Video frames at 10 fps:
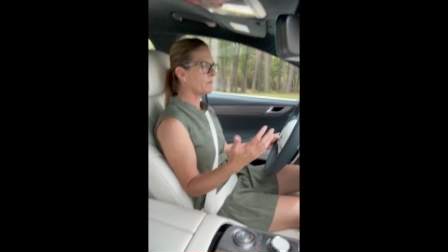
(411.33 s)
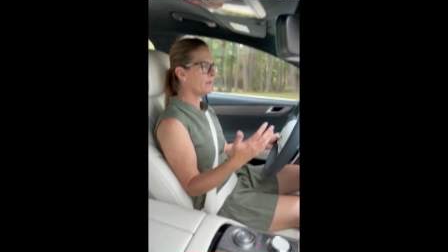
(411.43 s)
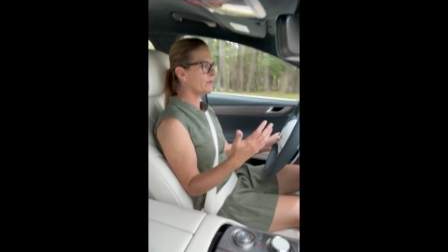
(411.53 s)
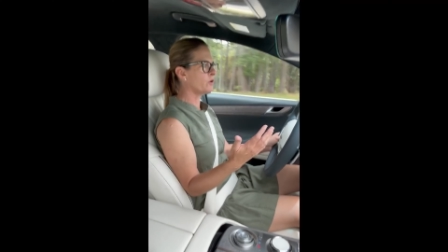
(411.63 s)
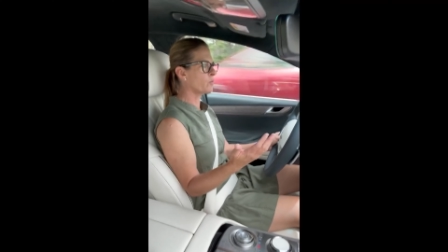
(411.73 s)

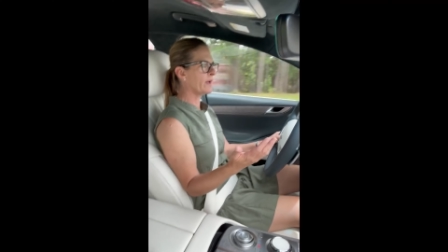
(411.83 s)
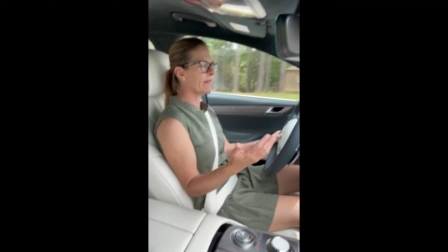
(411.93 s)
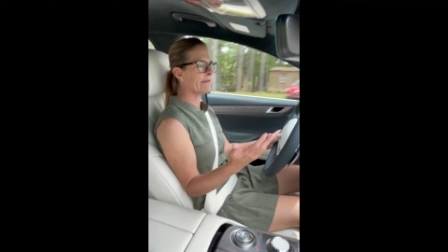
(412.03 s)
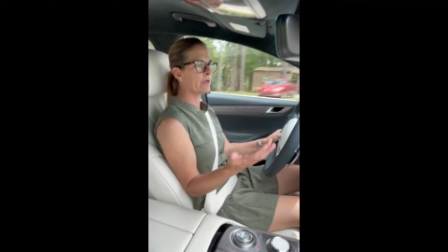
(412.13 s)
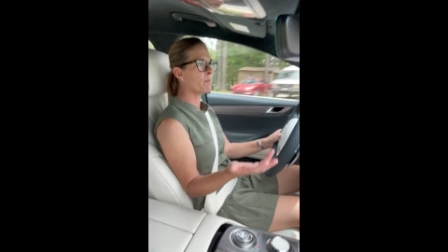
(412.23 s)
in your
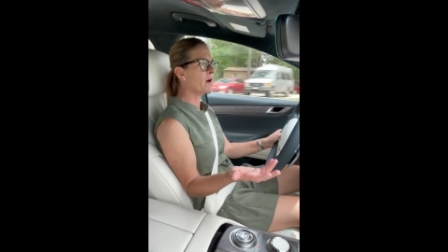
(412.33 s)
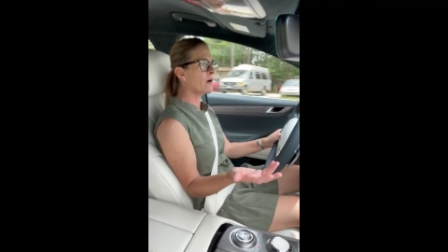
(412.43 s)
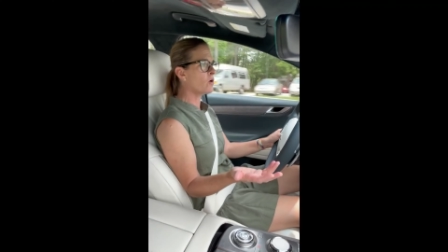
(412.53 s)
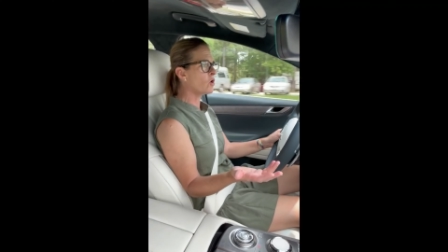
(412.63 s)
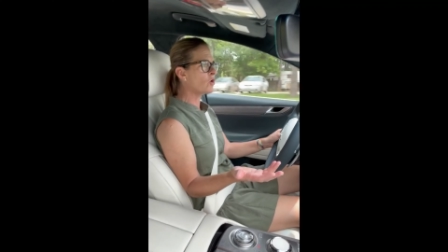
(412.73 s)
way, like a
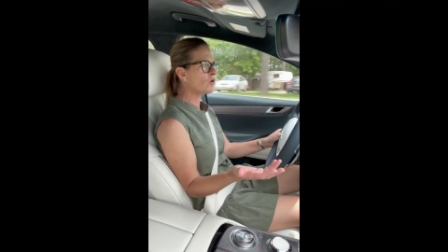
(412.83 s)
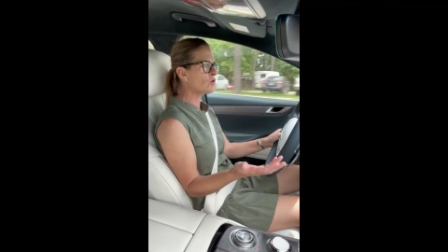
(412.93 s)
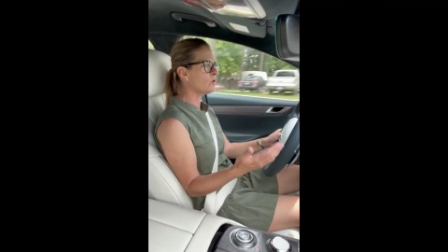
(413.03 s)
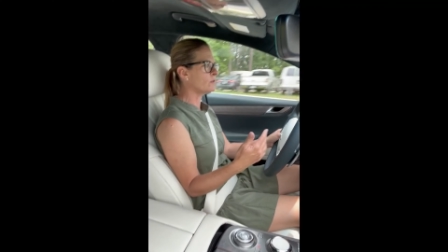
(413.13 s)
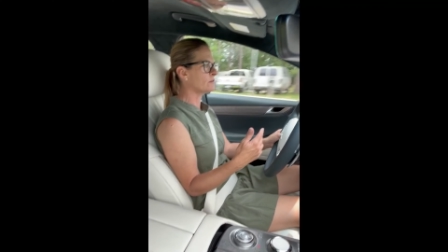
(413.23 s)

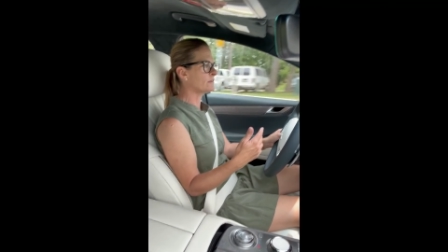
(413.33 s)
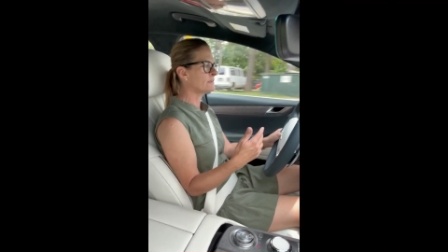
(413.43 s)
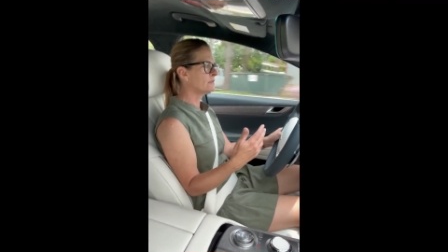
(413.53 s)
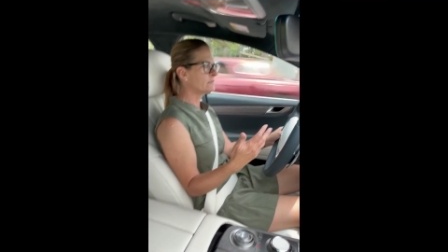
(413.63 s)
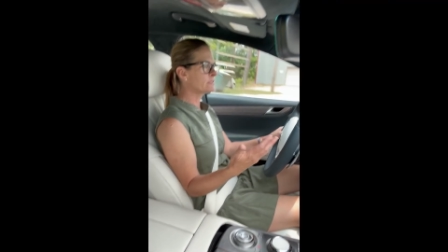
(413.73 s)
pothole
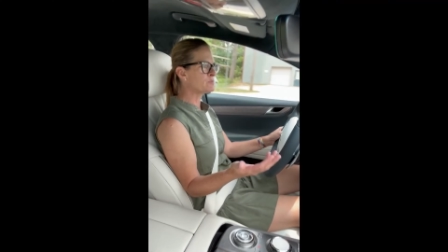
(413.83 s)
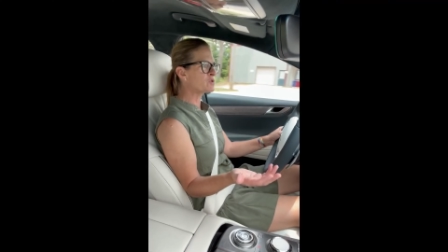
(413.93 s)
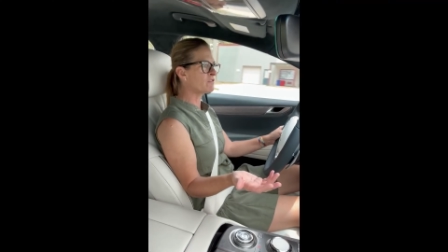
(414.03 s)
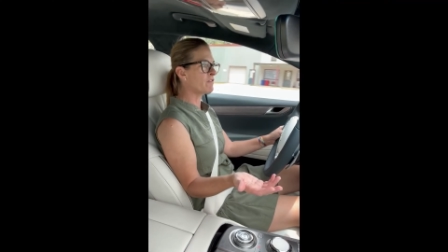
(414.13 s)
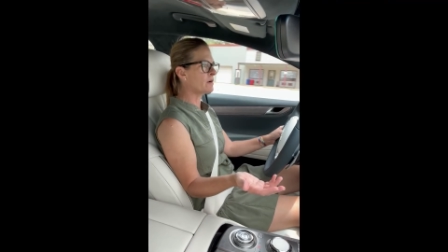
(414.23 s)
or some
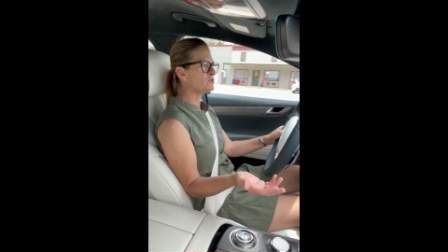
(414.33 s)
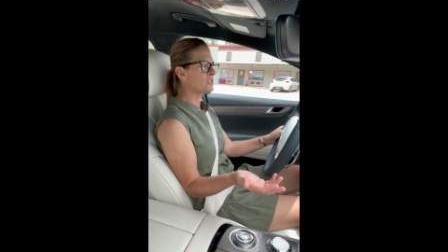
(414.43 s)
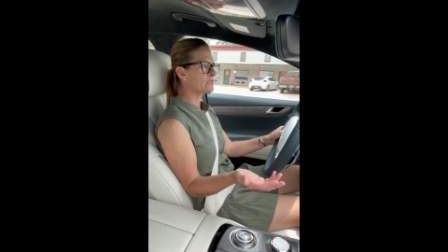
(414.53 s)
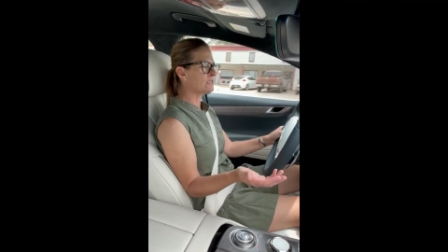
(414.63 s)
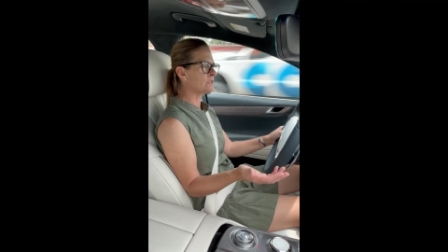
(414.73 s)
sort of
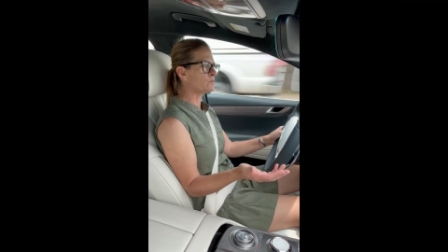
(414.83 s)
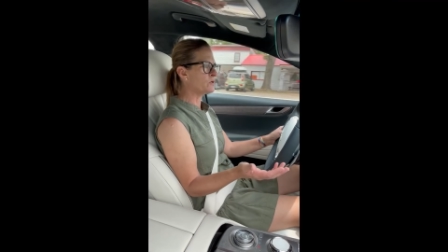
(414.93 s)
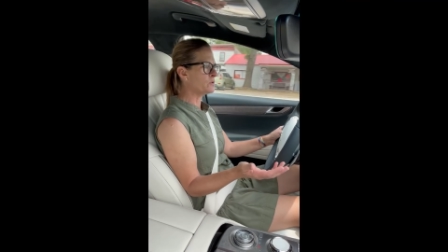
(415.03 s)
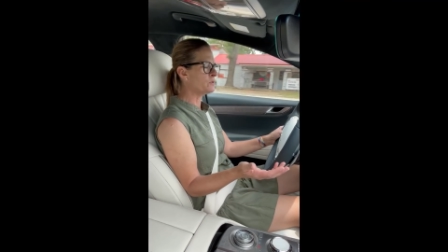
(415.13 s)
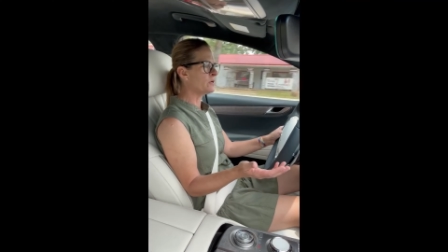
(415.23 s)
object in the
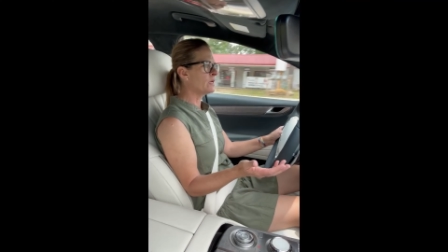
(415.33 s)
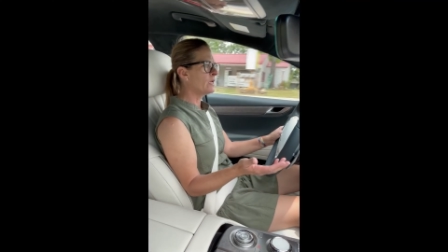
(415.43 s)
road,